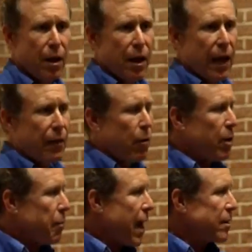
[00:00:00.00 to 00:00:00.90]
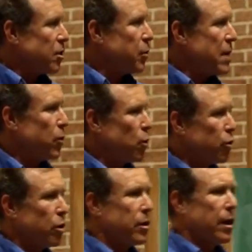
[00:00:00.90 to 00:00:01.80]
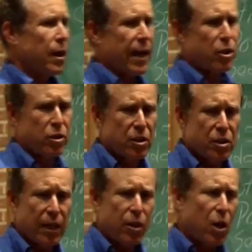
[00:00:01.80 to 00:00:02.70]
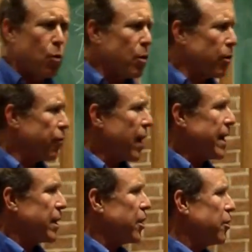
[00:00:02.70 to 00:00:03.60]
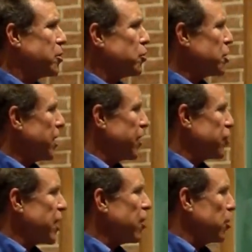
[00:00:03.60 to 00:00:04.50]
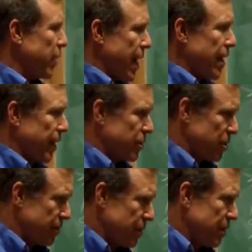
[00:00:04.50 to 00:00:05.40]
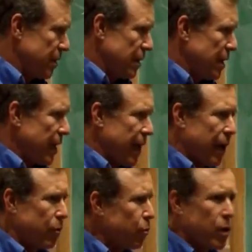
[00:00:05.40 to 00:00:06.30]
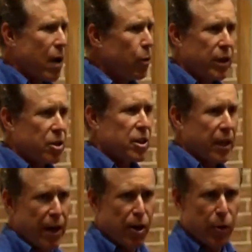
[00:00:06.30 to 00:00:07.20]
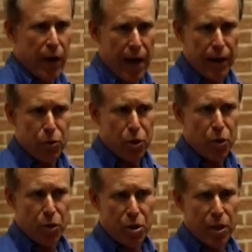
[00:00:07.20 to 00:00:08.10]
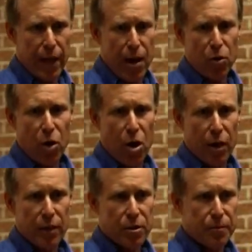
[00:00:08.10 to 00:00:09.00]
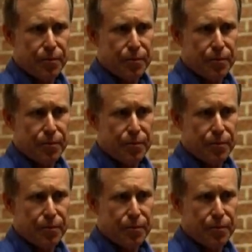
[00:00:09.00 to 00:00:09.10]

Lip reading: And they went back to the people who were doing the collections and say, what we're finding here is you're sending us heroin addicts. And we're not wanting to study heroin addicts. We're just wanting to study alcoholics.